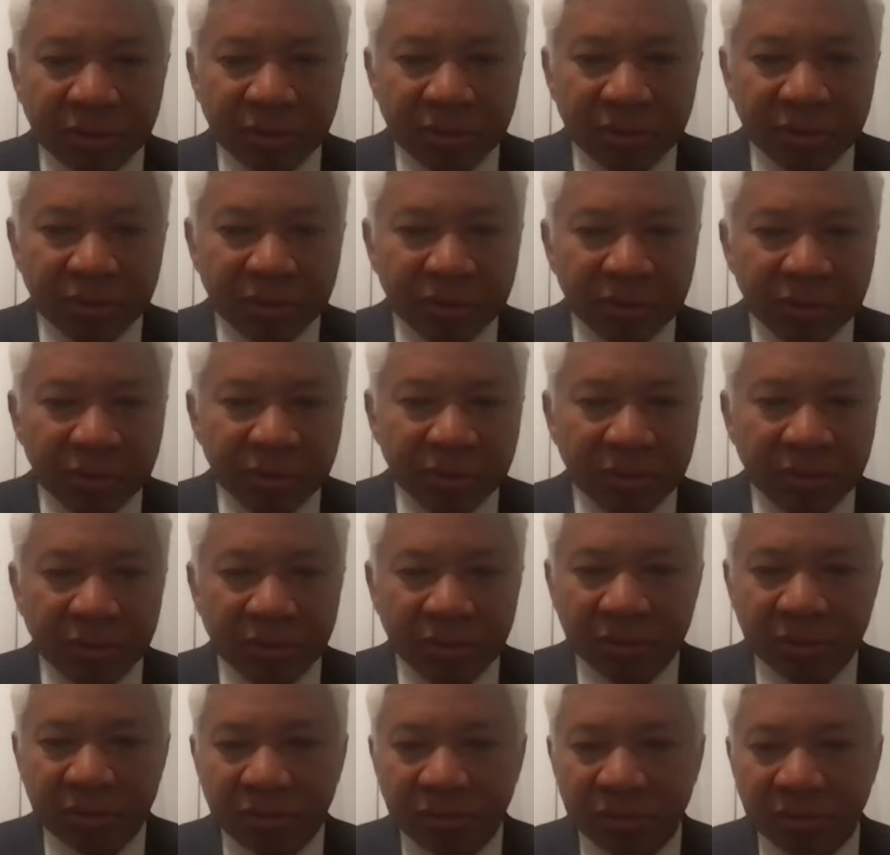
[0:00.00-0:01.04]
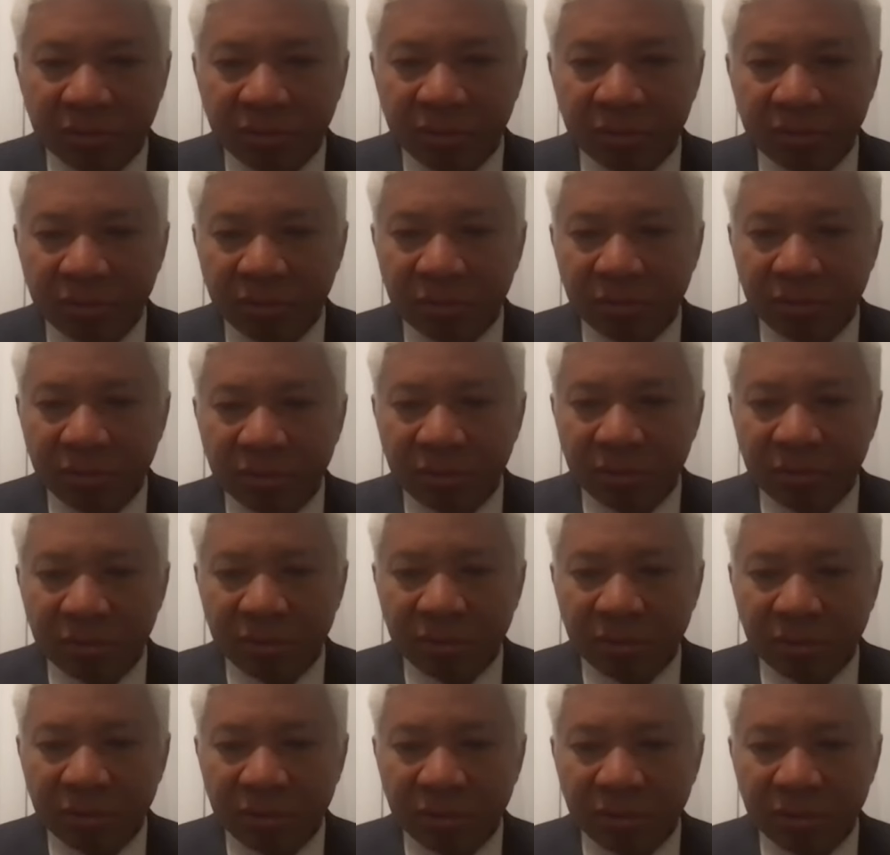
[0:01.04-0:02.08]

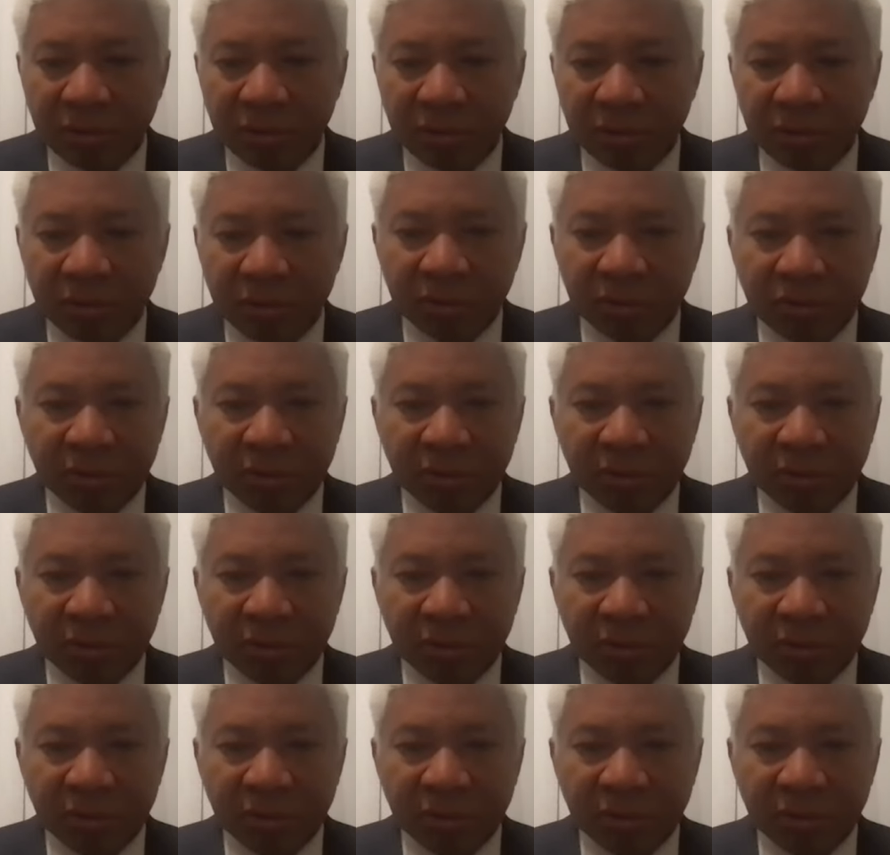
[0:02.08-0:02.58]
No one is speaking in this clip.